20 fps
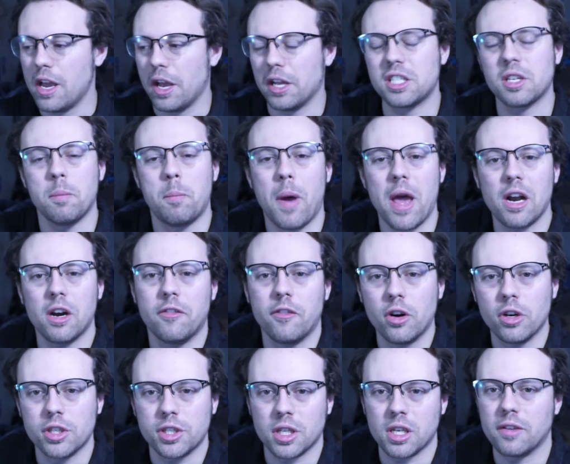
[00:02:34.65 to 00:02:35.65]
it's a better
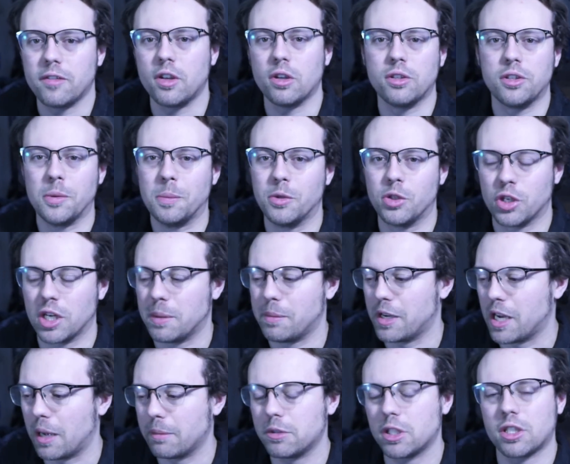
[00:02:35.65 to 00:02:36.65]
version of YouTube
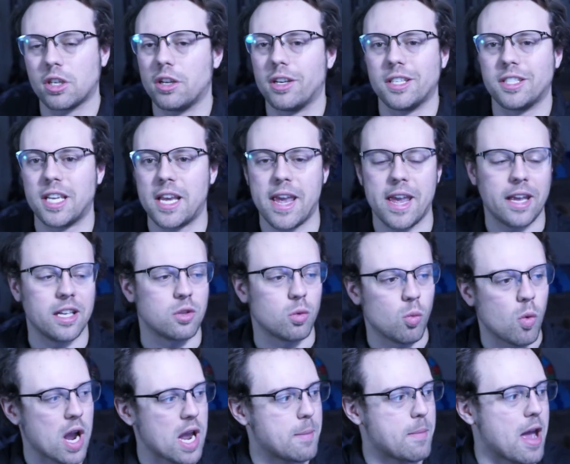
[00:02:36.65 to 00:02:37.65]
streaming. I'm just gonna say it's
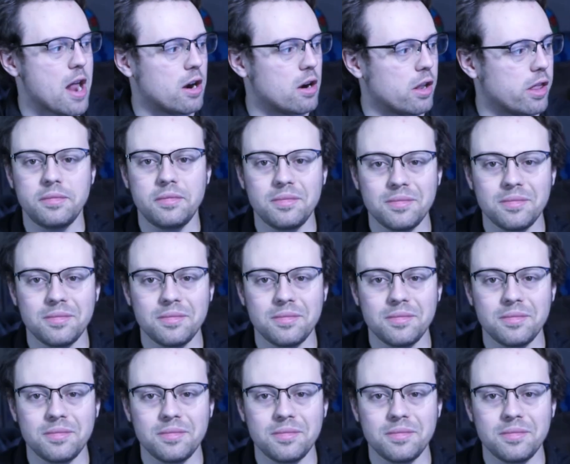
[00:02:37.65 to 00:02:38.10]
way better.